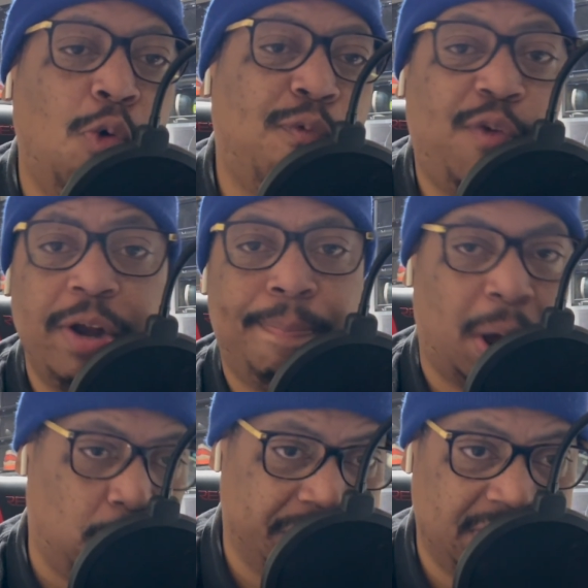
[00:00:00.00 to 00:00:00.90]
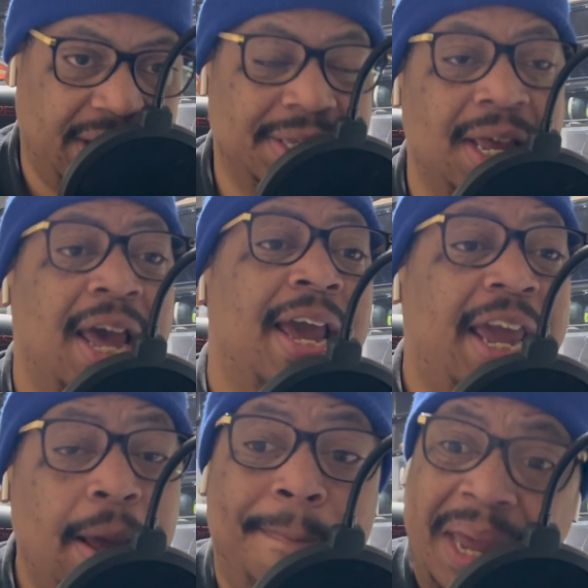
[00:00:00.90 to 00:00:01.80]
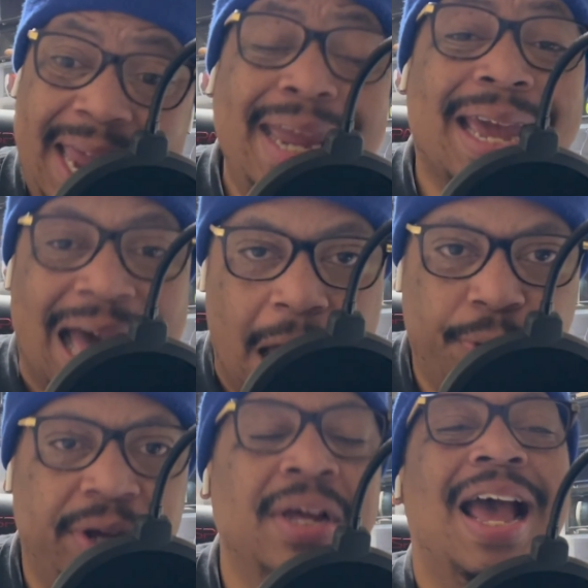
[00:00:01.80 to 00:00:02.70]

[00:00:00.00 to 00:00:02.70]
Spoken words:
football sense. He a bean counter.